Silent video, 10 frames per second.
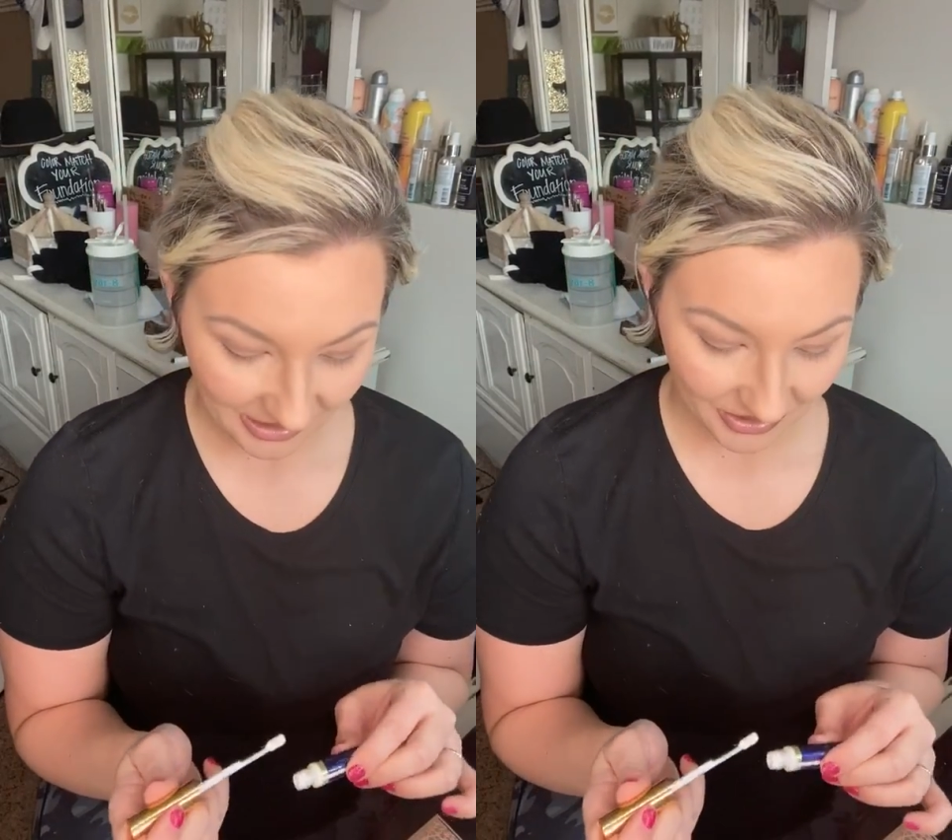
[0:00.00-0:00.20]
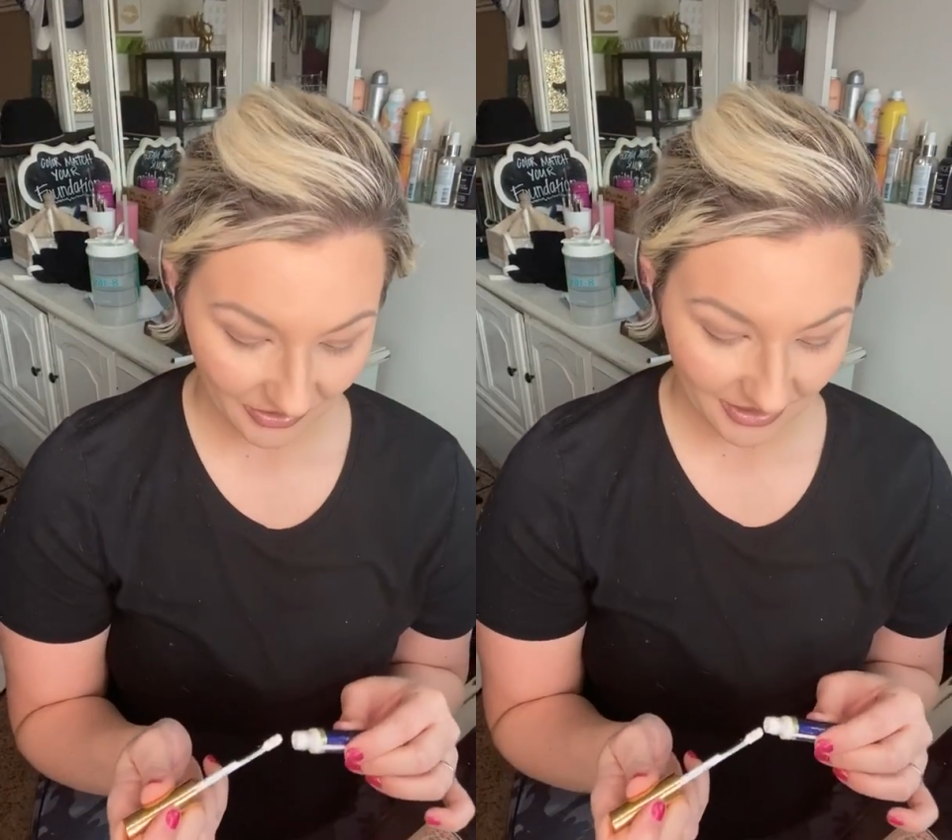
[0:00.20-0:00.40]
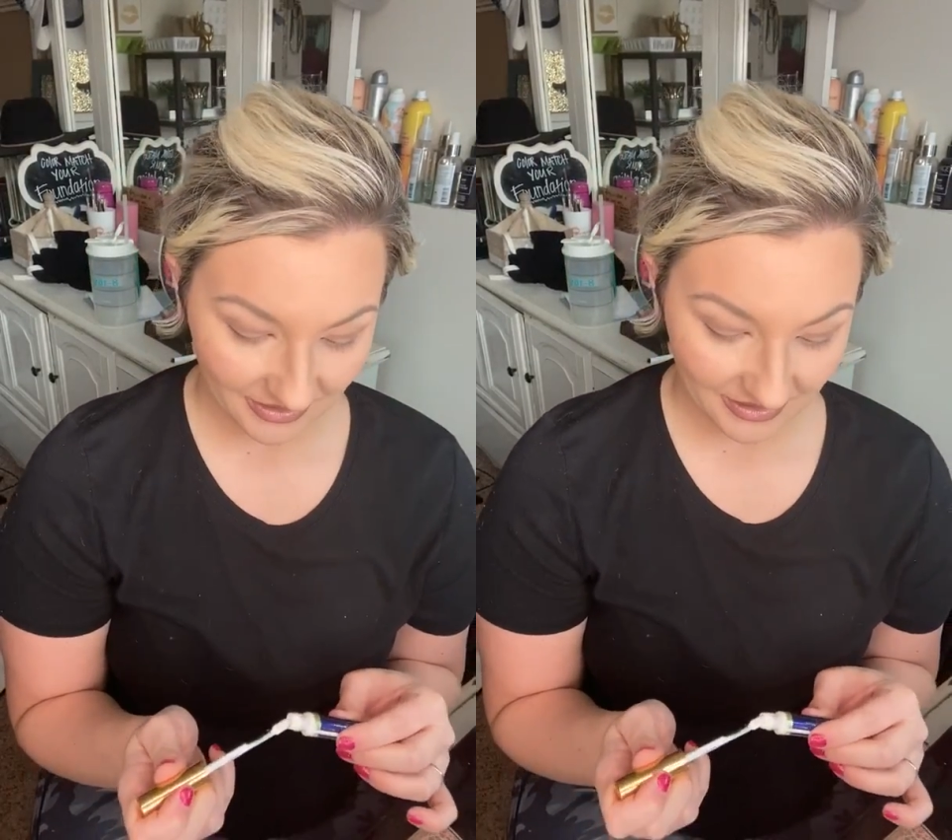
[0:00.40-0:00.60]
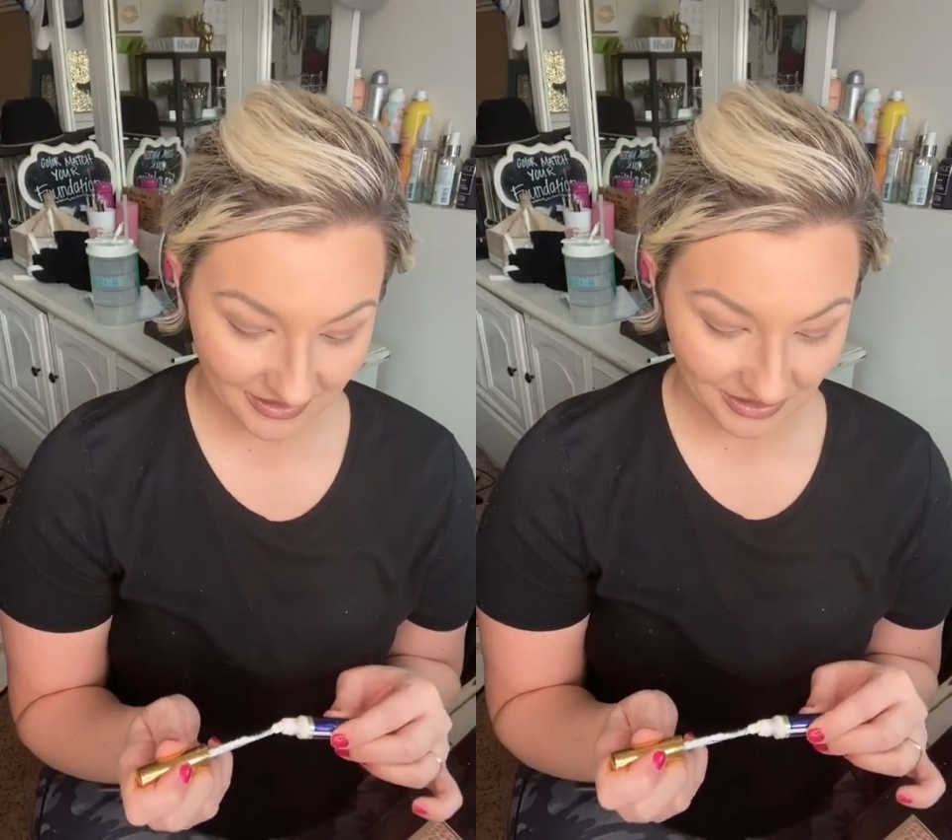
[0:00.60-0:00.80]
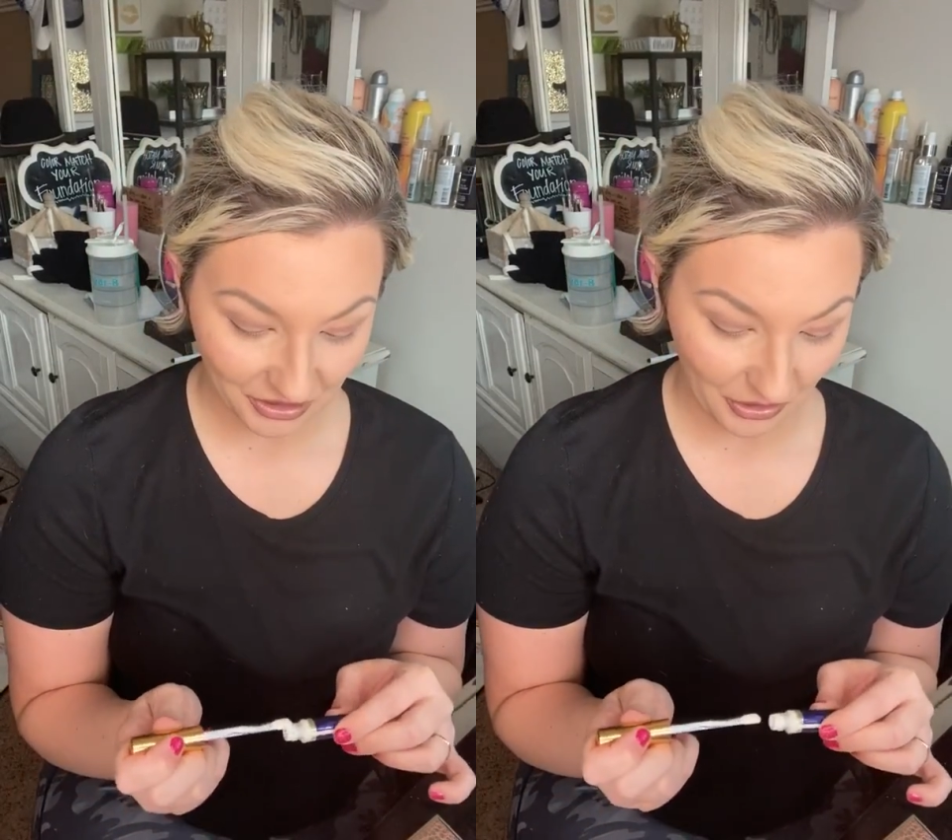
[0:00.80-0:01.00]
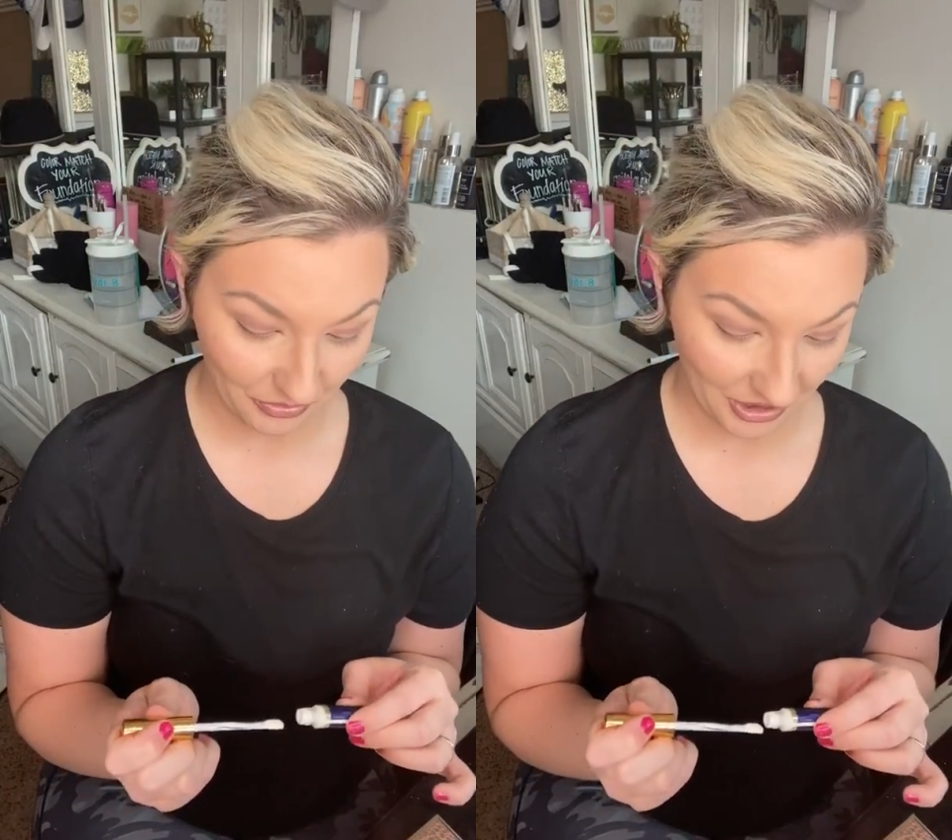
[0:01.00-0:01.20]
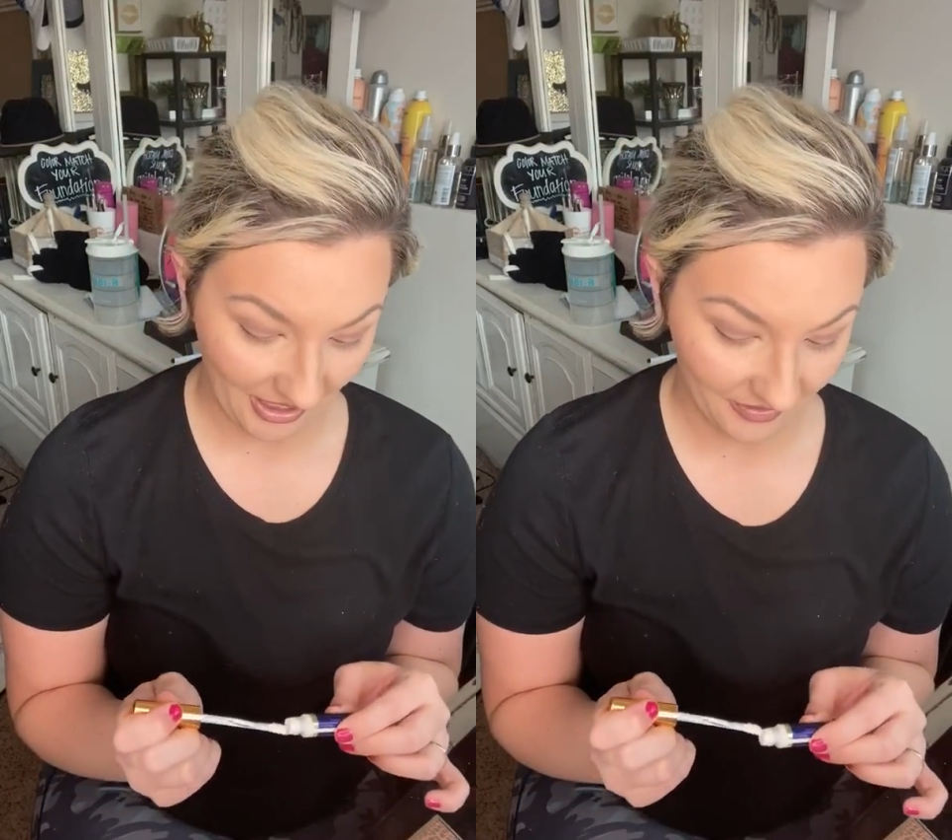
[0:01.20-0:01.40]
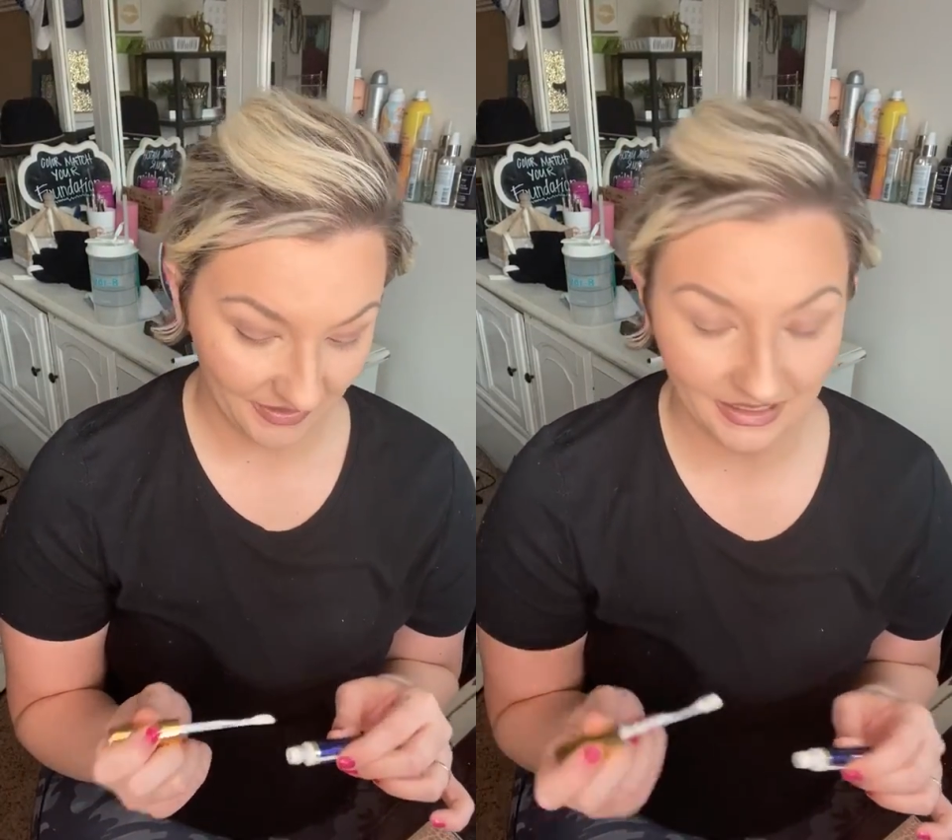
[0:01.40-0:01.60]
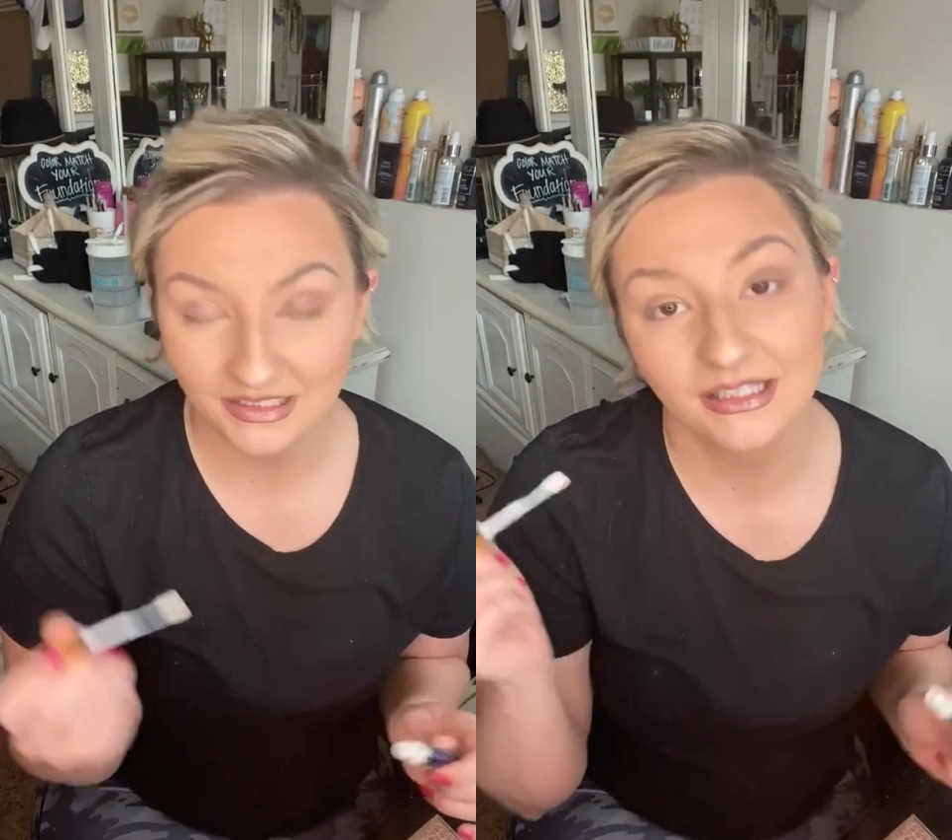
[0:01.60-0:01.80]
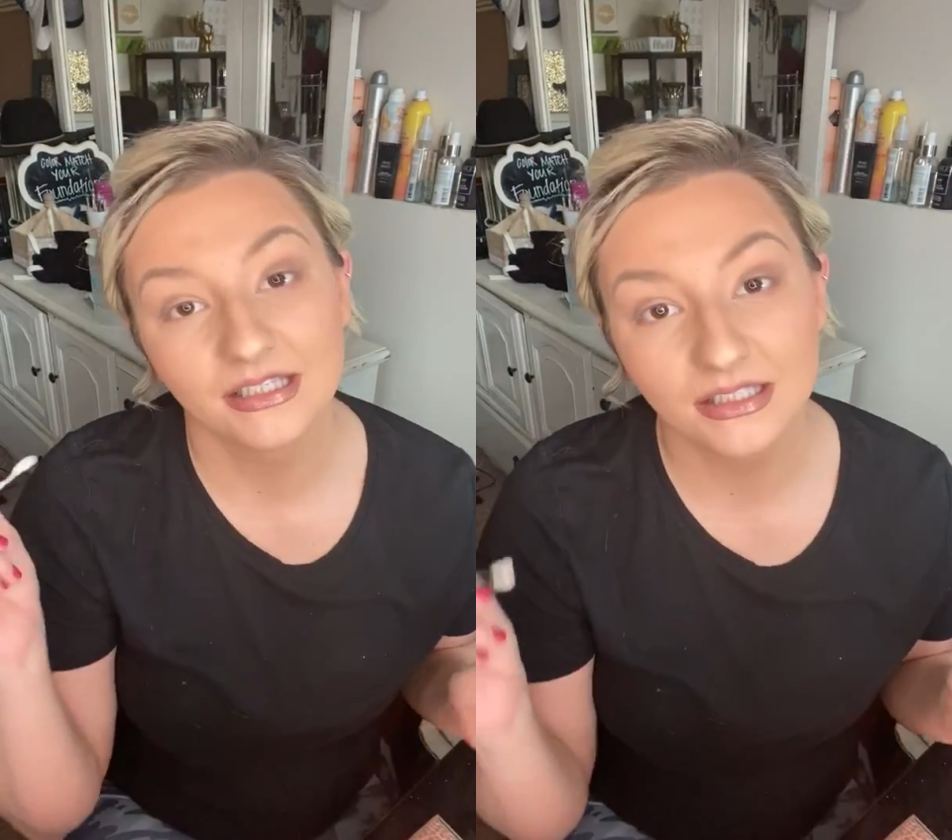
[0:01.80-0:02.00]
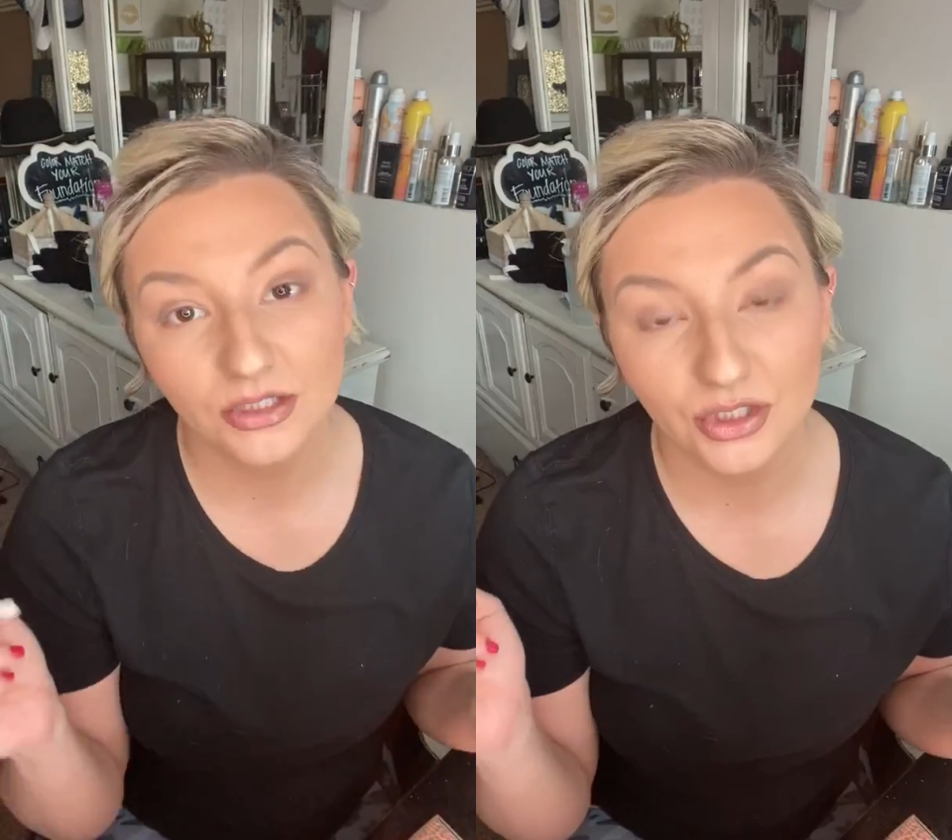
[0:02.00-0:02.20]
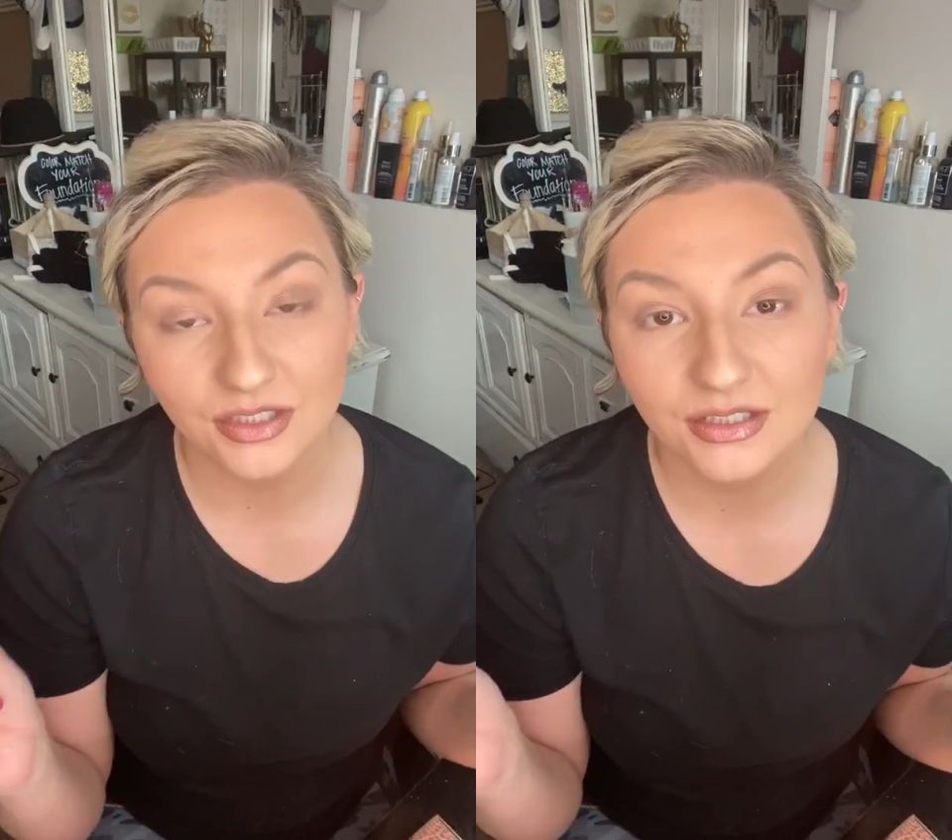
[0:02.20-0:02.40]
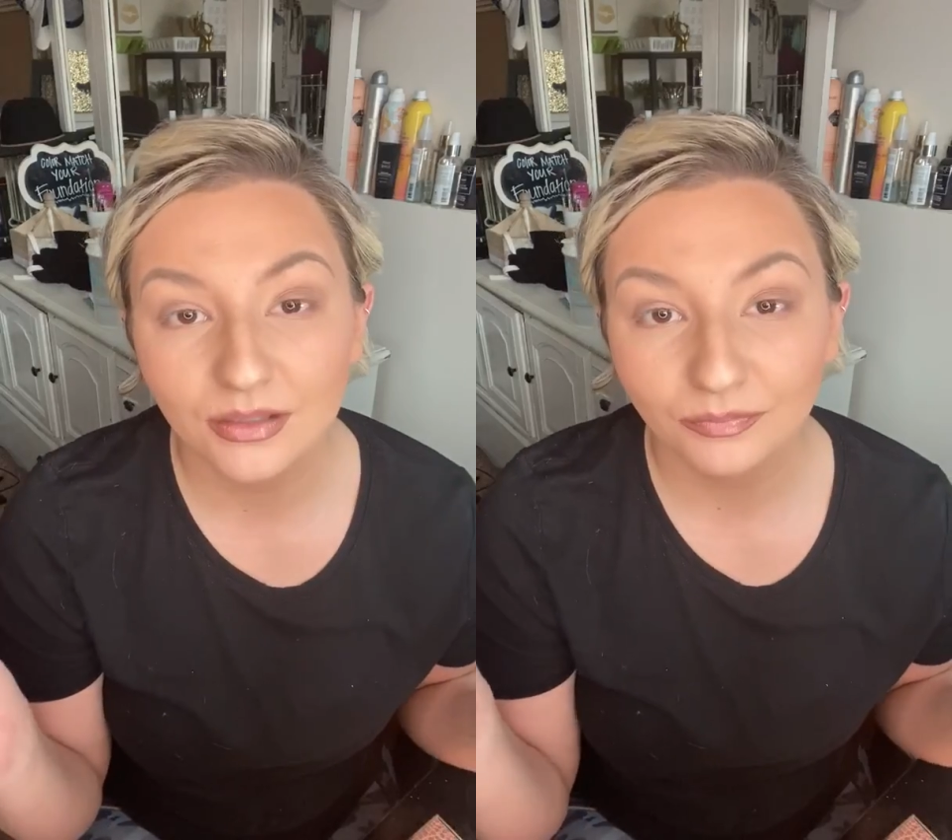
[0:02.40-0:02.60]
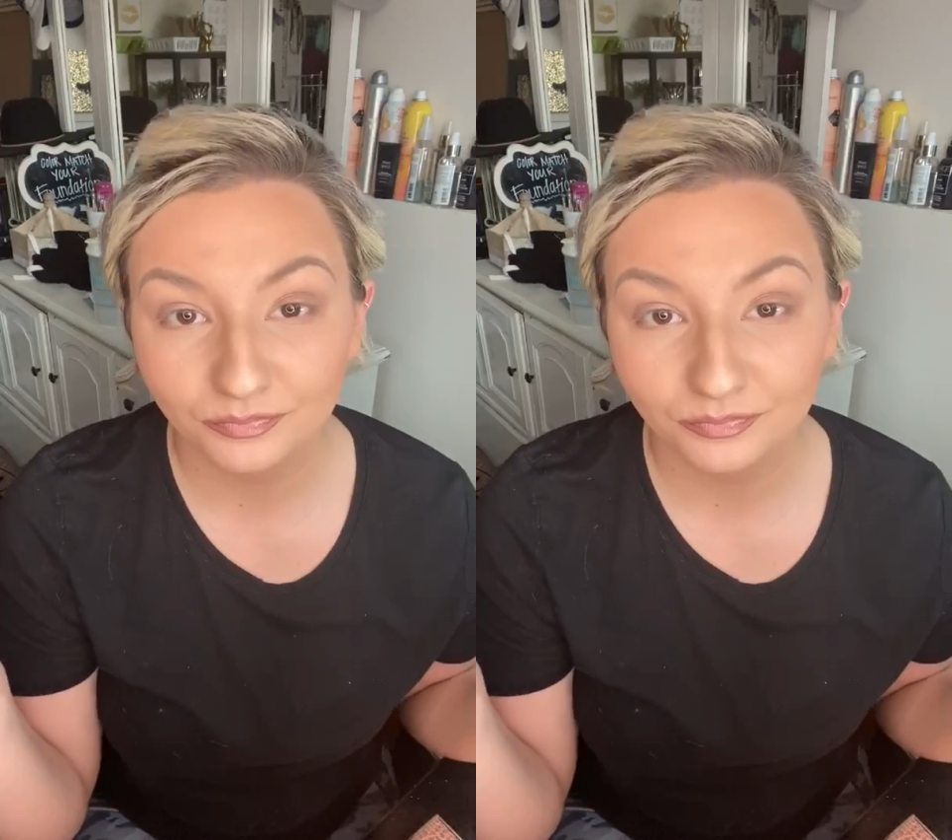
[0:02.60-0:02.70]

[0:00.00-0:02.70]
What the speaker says: So this is Snow ShadowSense and this is just